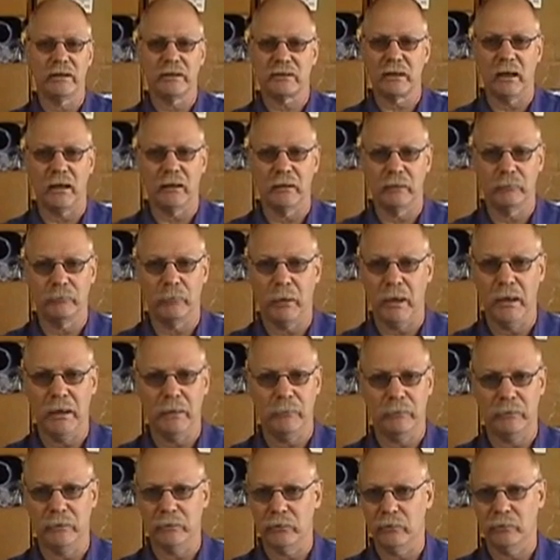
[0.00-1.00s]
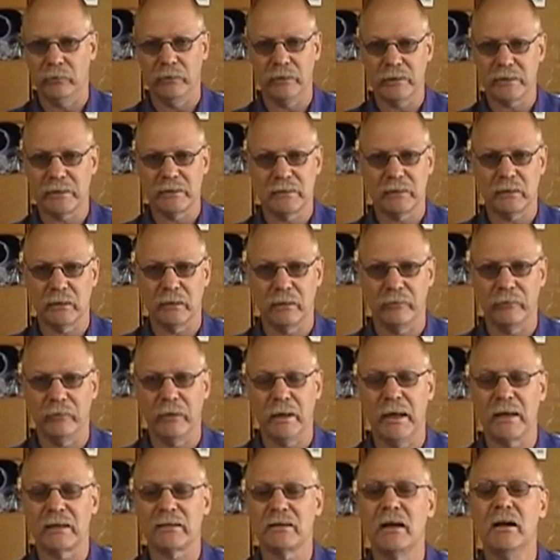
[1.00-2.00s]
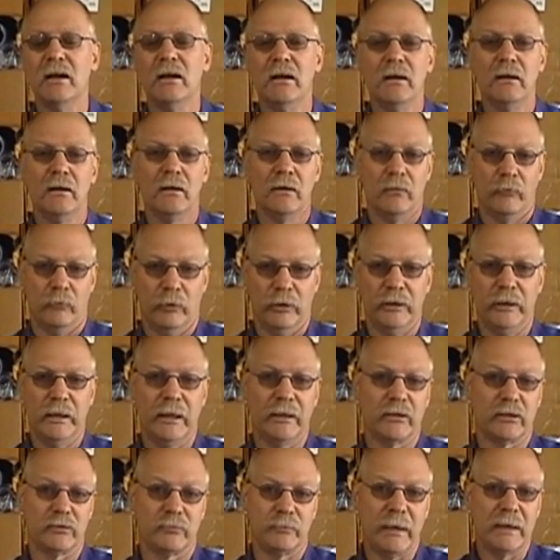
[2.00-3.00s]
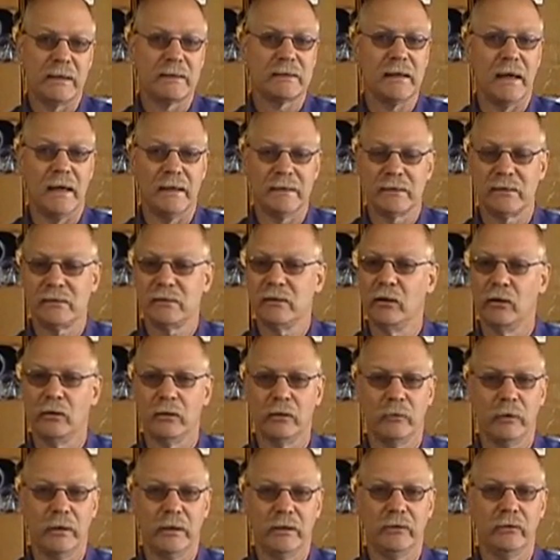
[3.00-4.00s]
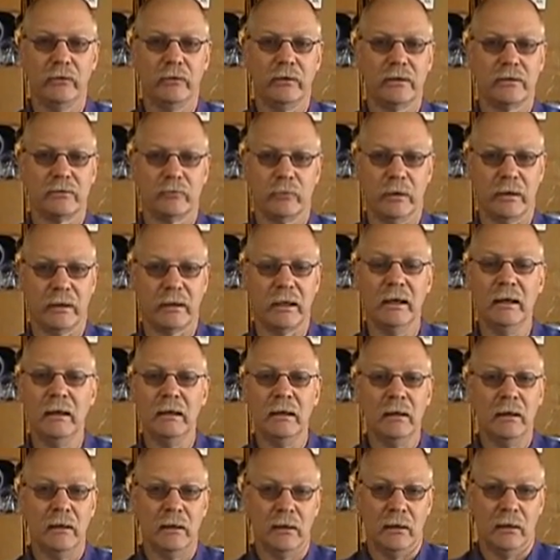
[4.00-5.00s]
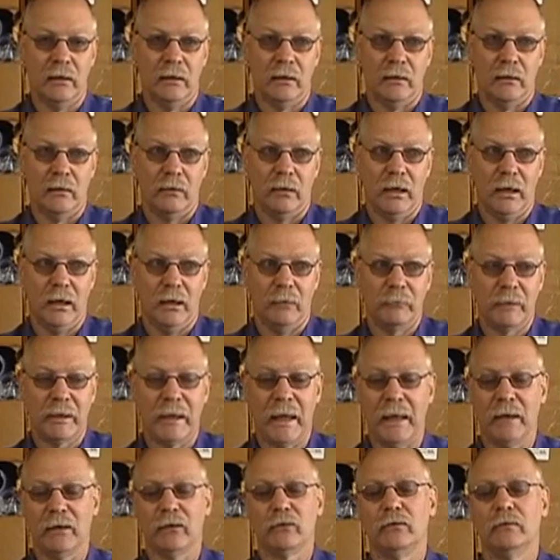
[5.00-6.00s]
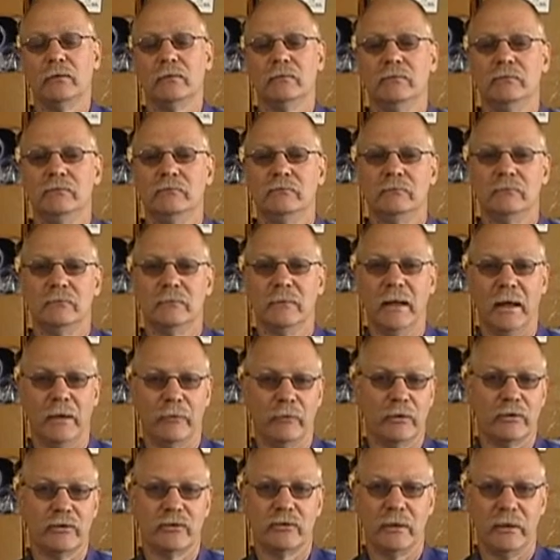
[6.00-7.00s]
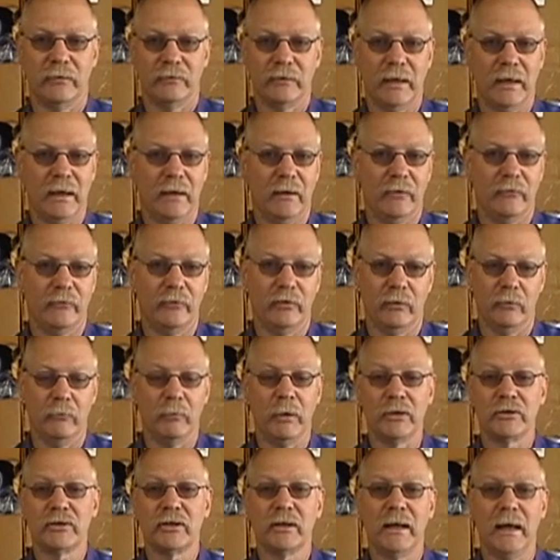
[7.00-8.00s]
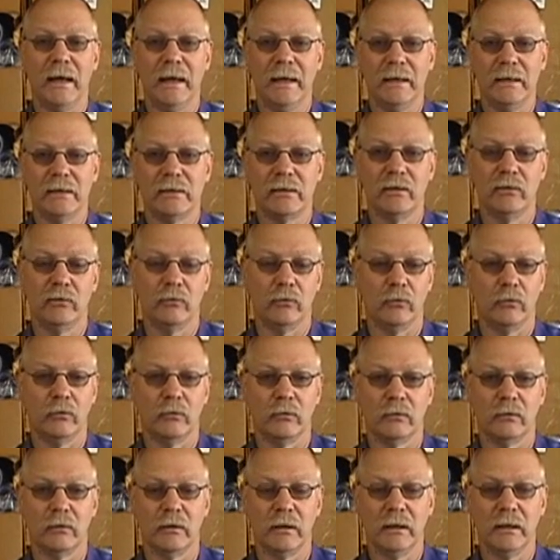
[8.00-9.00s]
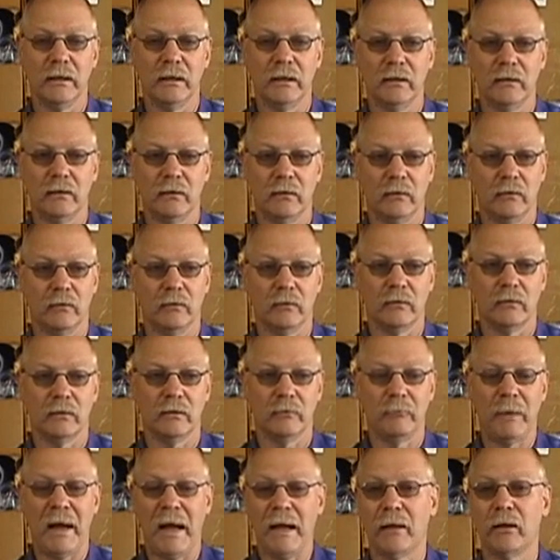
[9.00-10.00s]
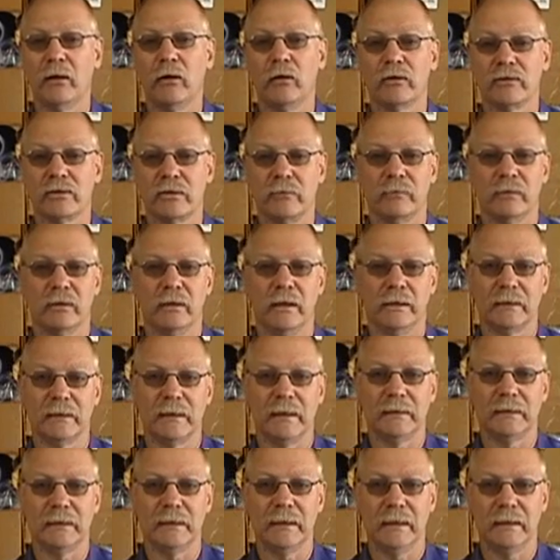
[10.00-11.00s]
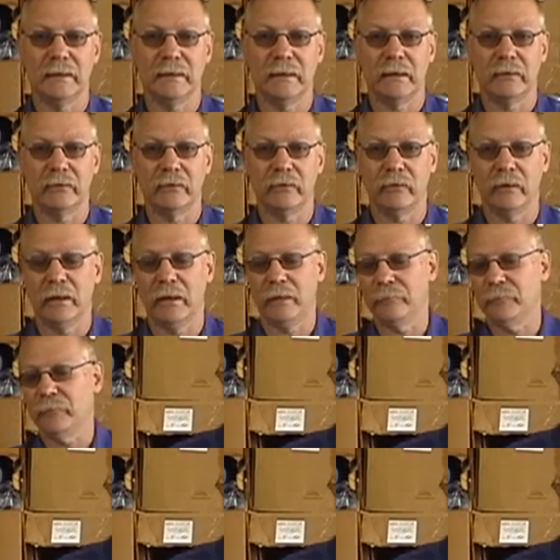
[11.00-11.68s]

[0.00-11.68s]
solid pipe, and you're going, this isn't going to flex. When you get in those big sizes, the only way to do it is with mechanical leverage. You have to have a bunch of guys or a backhoe or something like that to get it down on the ground.